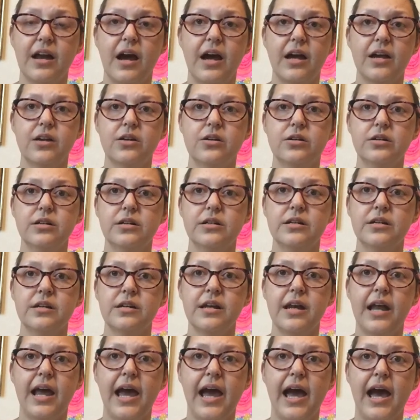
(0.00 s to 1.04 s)
I
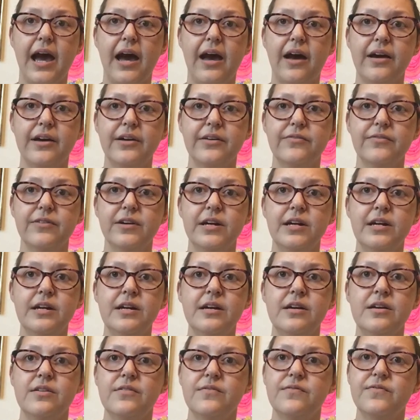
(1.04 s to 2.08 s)
couldn't have
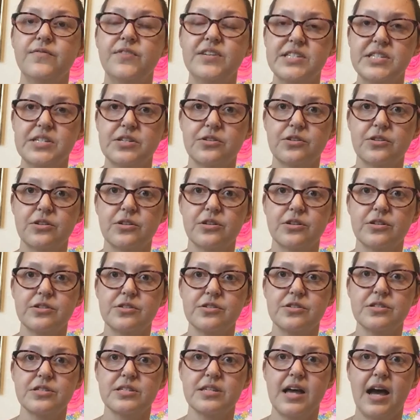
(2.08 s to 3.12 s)

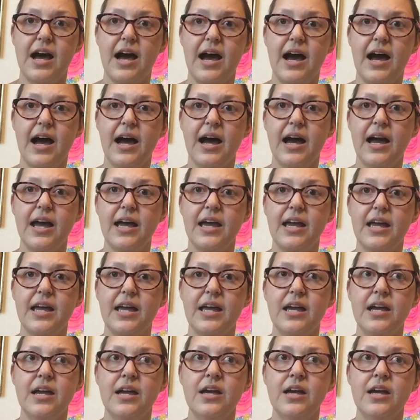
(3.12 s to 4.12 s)
visitors. I